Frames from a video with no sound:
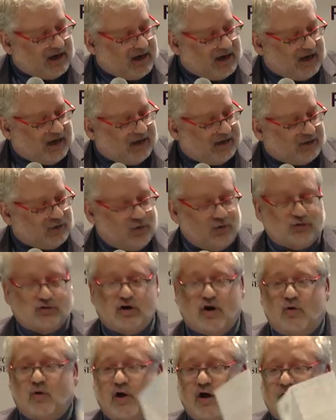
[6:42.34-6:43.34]
I could
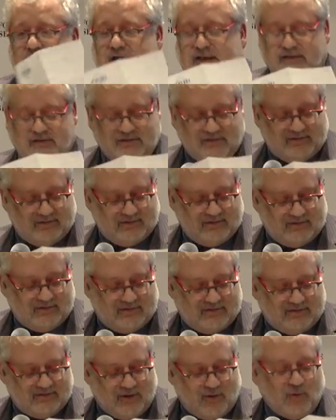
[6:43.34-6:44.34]
go on.
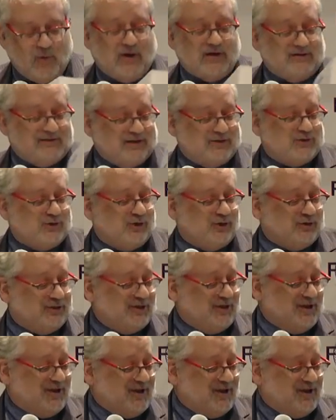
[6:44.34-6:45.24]
Oh, well, I should.